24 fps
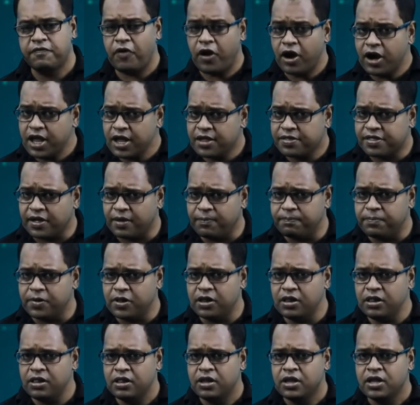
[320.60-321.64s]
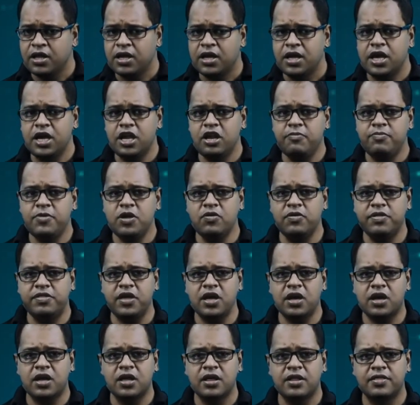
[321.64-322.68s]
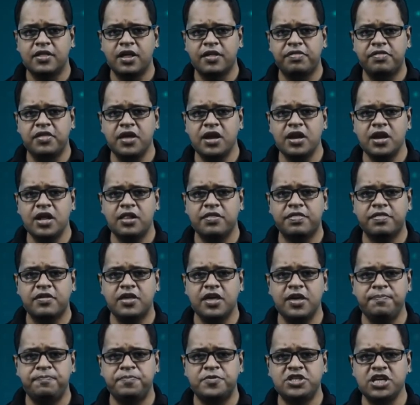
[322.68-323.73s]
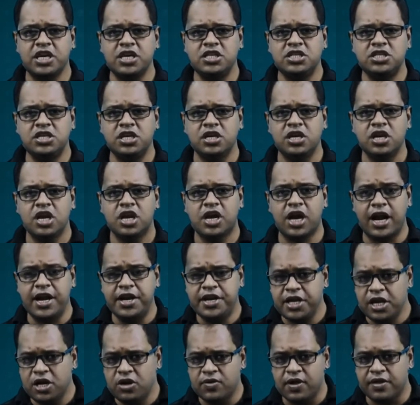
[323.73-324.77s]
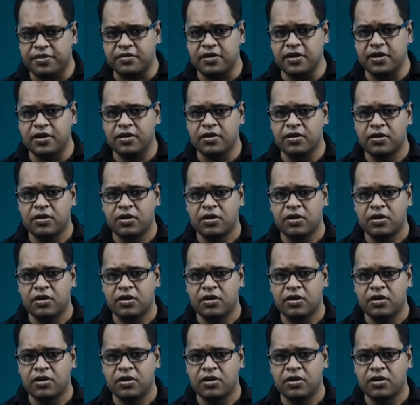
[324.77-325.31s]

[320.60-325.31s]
For example, in music, the signals keep changing continuously,